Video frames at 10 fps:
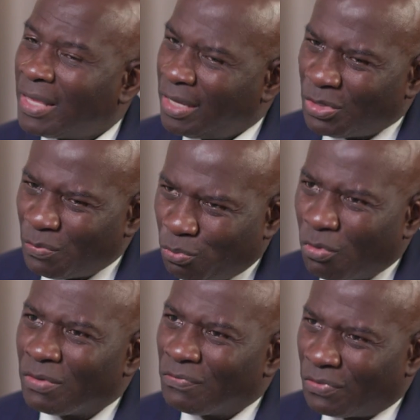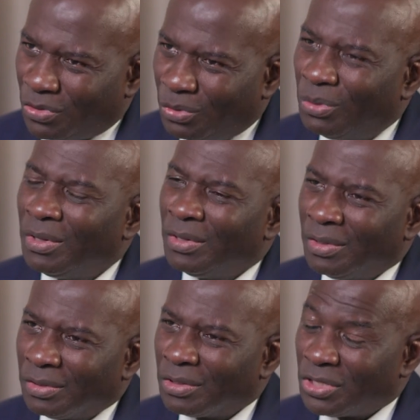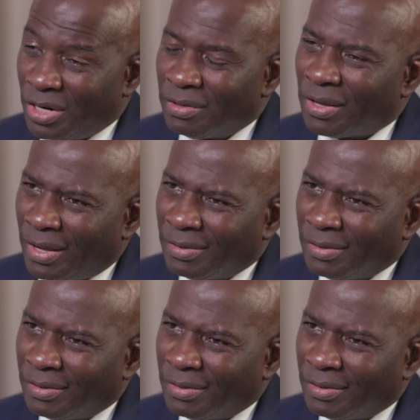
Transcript: I think it's important for you to share that.